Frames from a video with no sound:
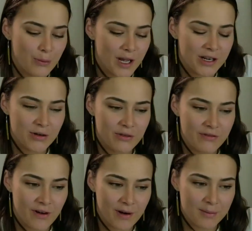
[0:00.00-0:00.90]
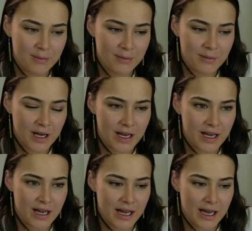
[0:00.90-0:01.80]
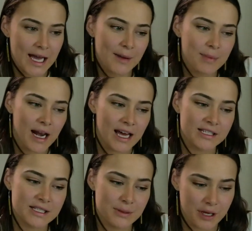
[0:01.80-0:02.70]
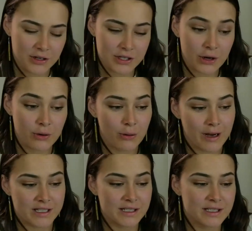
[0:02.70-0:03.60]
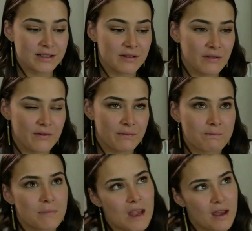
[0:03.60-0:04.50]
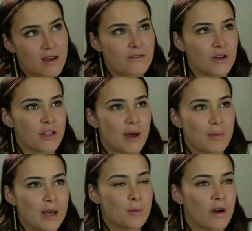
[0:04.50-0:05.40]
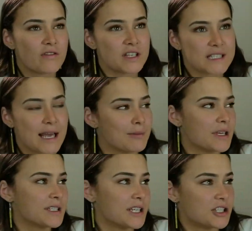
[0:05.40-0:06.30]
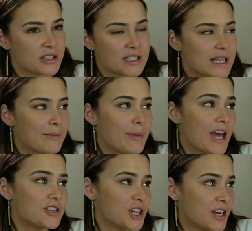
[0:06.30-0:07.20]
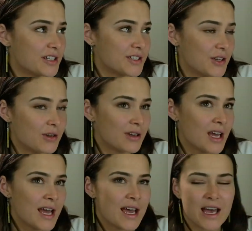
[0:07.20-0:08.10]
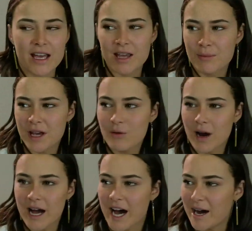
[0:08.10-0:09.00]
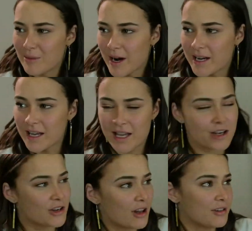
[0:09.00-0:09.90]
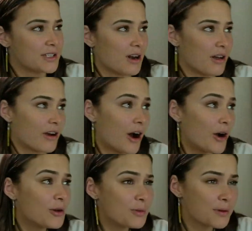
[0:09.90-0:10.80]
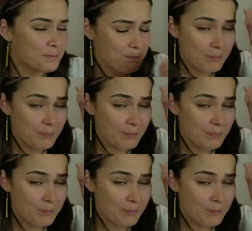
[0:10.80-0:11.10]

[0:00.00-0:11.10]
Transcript: when you're from a place where you don't always feel that people have the same message and the same passion as you, it can be quite heartbreaking and you lose a lot of hope.